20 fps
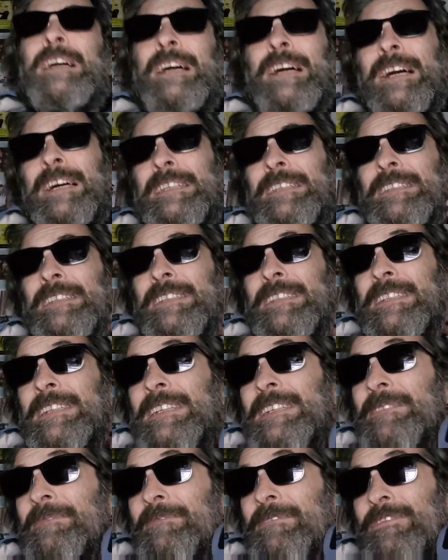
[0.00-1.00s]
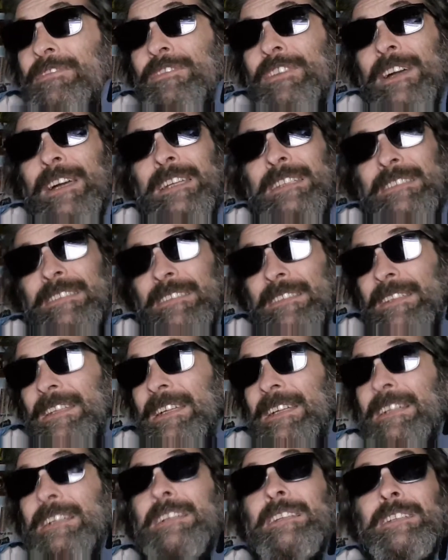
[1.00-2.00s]
And the fat,
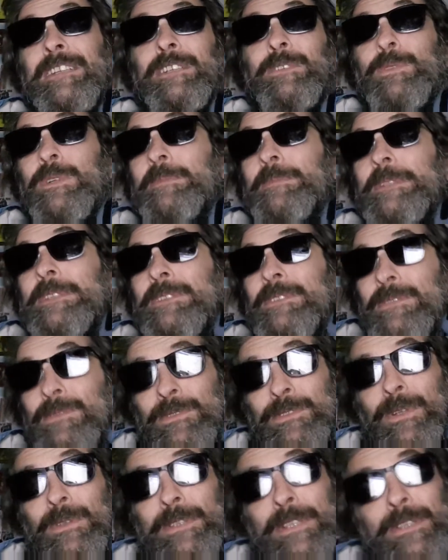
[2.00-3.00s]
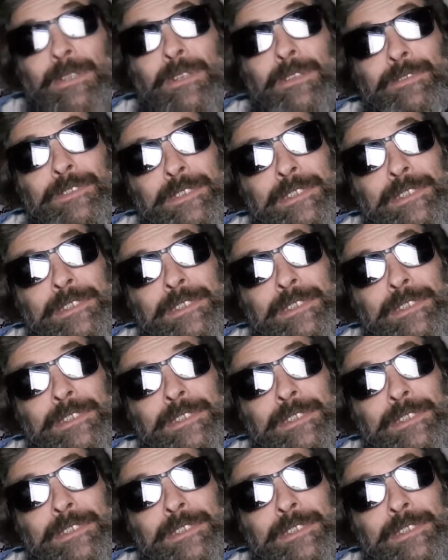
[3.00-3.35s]
ugly women who don't get off